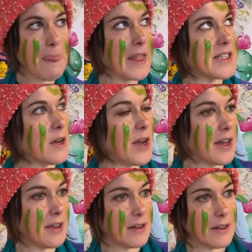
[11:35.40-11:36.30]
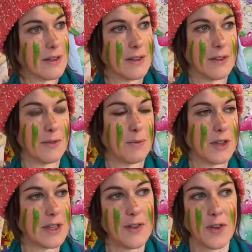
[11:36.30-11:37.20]
So like,
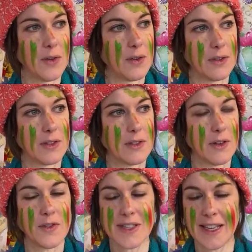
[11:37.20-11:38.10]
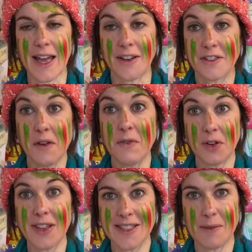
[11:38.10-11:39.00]
if you, obviously, yeah, don't look
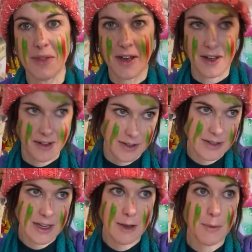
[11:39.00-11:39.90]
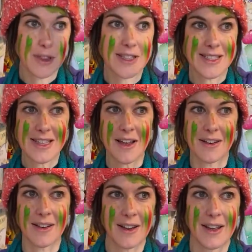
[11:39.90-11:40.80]
at the sun with your eyes, but the
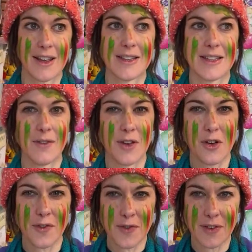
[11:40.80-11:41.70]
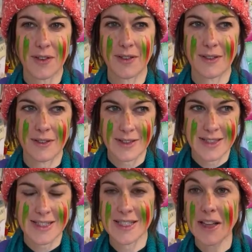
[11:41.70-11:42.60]
sun is giving off
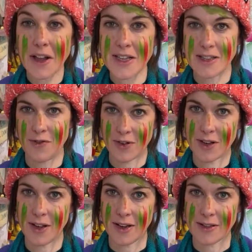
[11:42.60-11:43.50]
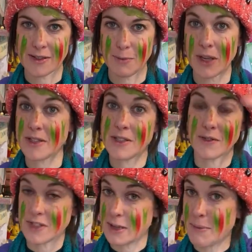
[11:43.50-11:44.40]
slightly different colours because it's
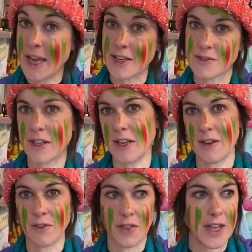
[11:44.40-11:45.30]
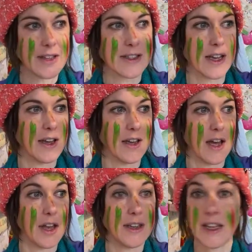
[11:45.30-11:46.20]
obviously made of slightly different things. Like
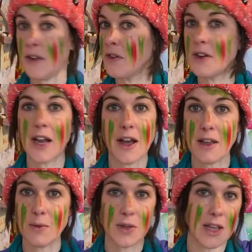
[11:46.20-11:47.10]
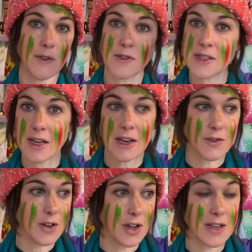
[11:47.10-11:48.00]
a neon light would give off slightly
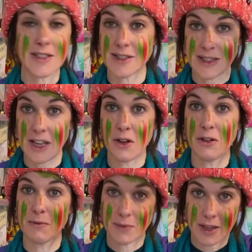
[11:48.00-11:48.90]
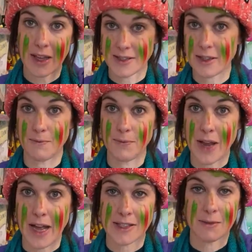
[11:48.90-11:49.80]
different colours because neon is an
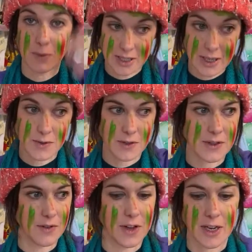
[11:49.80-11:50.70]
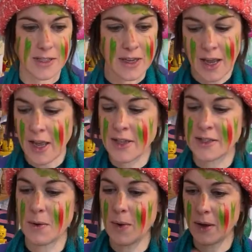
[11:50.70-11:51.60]
atom which gives off different colours.
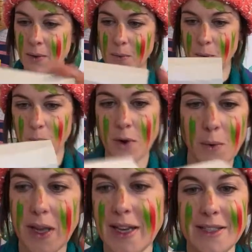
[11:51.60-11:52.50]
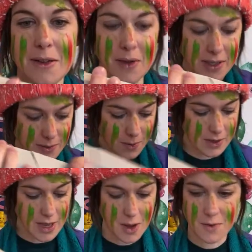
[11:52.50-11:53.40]
So what we're going to do is we're
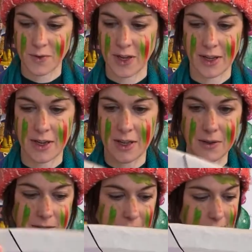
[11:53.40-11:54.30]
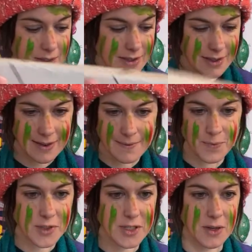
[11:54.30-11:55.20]
hopefully going to use this
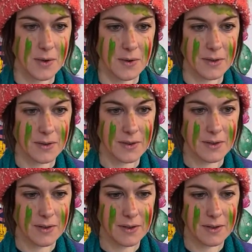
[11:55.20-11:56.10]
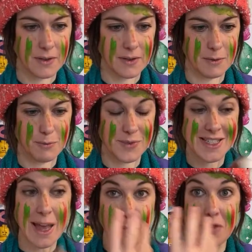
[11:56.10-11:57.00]
to
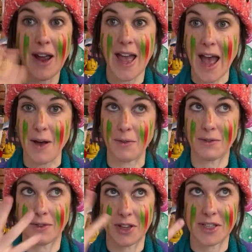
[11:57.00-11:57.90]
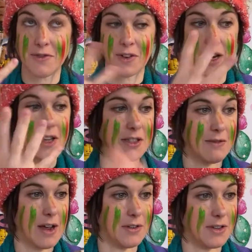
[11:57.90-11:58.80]
separate out the different lights
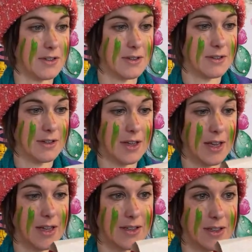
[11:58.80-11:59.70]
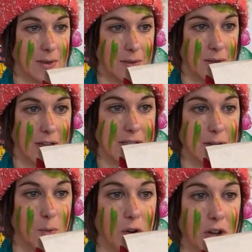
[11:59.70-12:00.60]
around us into
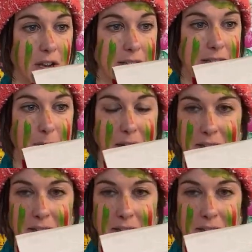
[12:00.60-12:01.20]
what colours they're made